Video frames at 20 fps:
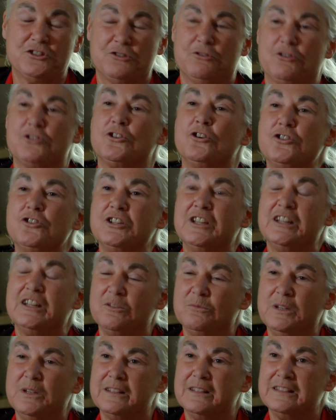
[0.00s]
that are associated
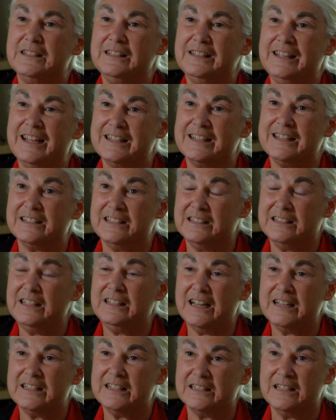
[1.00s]
with celiac disease.
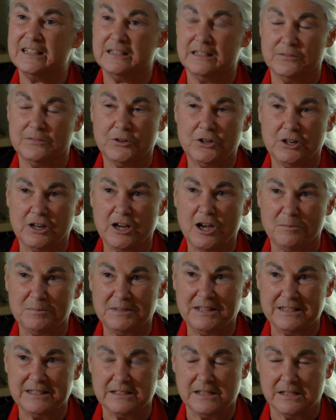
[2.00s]
Celiac disease is a very
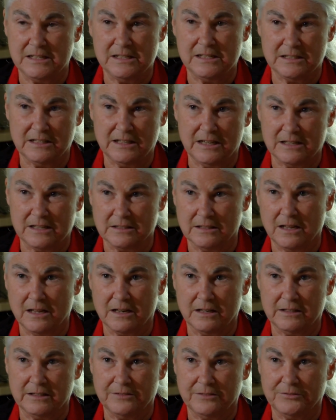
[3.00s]
complex disease and it has a lot
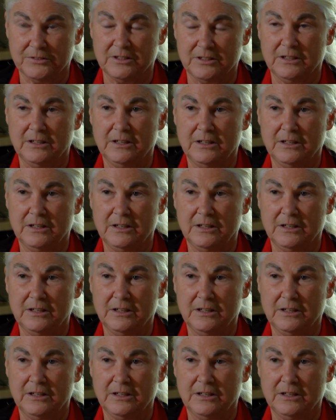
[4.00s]
of different